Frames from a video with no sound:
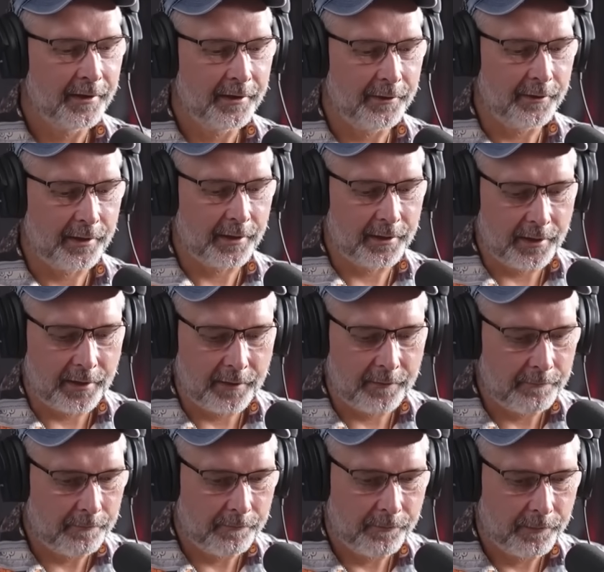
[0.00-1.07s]
You can, uh,
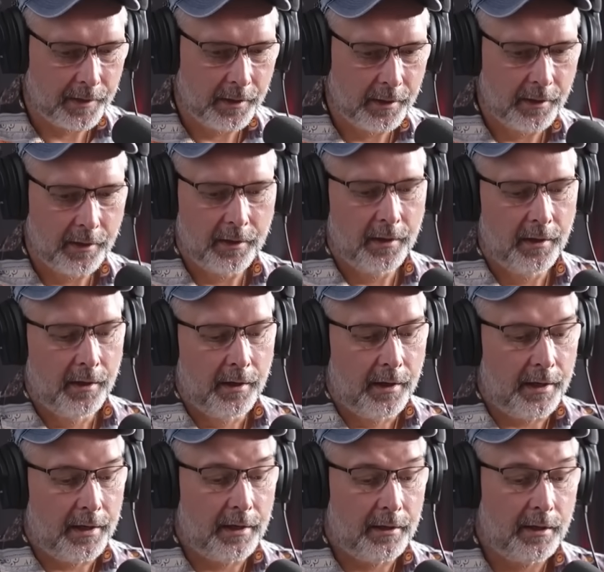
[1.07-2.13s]

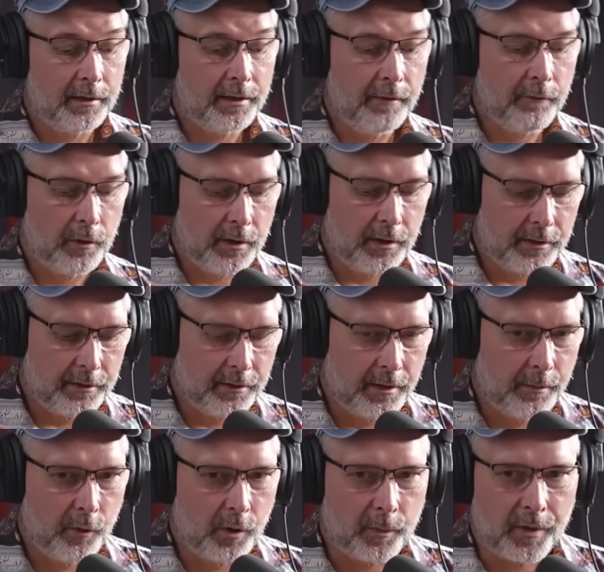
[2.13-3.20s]
I'll, I'll give you a,
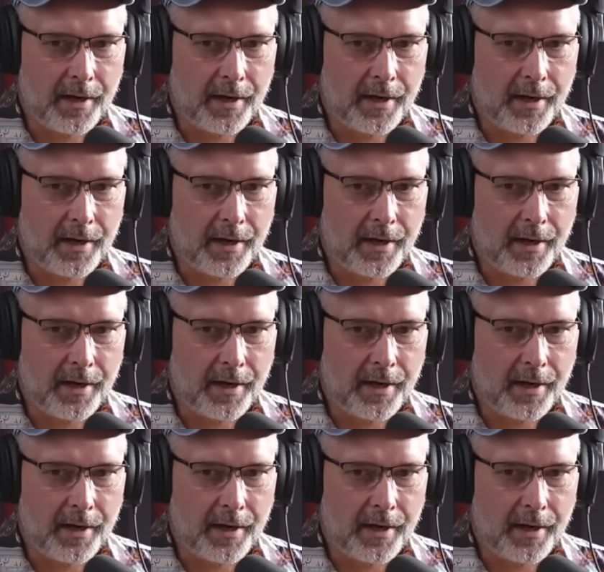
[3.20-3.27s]
a more. You